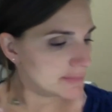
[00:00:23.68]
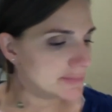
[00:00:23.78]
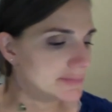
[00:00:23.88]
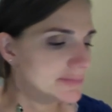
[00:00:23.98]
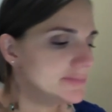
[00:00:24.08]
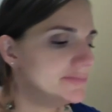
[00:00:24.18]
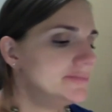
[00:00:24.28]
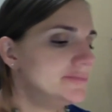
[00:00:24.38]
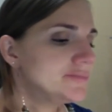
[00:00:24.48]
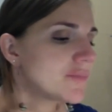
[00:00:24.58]
we
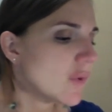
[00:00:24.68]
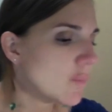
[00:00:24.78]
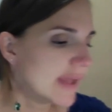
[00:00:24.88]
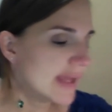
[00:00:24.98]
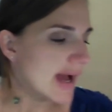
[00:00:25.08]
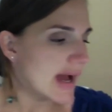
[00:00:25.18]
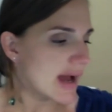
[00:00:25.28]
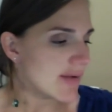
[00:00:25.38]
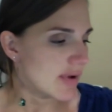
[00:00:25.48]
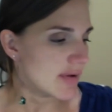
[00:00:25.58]
have
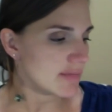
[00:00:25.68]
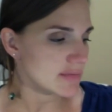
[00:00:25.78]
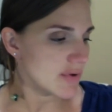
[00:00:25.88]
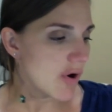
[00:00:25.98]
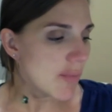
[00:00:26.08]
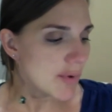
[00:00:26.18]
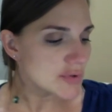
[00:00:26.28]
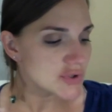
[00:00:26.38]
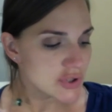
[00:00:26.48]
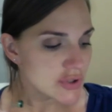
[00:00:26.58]
almost 2 full weeks
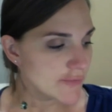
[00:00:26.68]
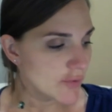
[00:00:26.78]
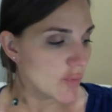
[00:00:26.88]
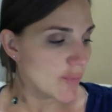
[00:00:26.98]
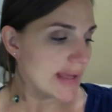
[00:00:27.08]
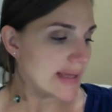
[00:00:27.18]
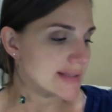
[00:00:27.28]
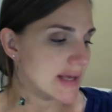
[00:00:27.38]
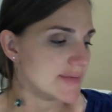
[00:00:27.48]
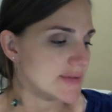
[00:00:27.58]
left of this month.
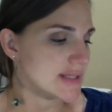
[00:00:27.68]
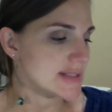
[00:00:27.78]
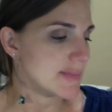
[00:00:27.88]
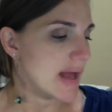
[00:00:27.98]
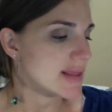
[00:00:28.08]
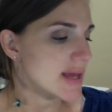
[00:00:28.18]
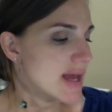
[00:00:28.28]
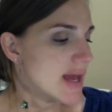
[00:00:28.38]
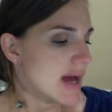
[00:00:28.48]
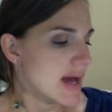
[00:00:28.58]
Sales
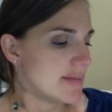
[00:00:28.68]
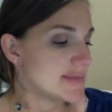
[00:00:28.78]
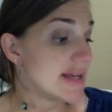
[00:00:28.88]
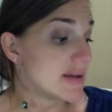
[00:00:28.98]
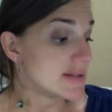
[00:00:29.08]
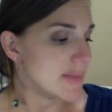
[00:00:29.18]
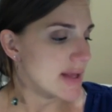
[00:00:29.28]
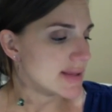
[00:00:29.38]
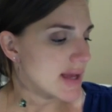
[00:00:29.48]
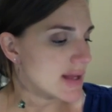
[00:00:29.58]
month, and that's when
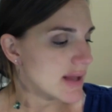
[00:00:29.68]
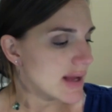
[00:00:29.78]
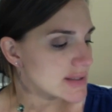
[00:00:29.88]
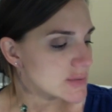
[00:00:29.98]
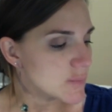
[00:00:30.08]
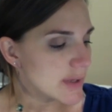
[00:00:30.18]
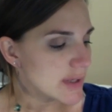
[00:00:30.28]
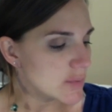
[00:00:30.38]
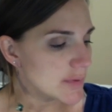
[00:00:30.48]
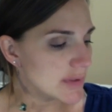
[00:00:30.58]
you really want to start
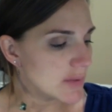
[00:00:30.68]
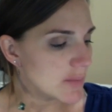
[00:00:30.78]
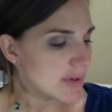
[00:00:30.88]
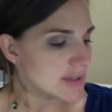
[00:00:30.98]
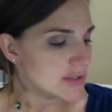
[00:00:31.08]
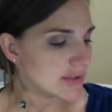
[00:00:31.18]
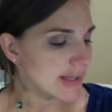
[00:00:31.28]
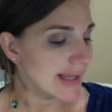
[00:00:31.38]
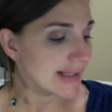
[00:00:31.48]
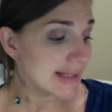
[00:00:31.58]
looking at the next month
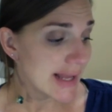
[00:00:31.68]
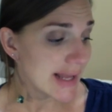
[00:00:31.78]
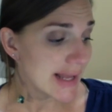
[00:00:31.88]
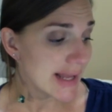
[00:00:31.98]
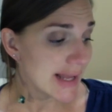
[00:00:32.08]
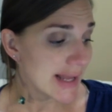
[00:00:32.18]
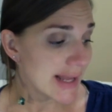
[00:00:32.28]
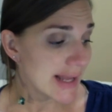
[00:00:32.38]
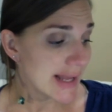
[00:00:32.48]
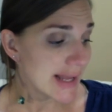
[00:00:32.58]
as a business owner.
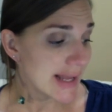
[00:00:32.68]
You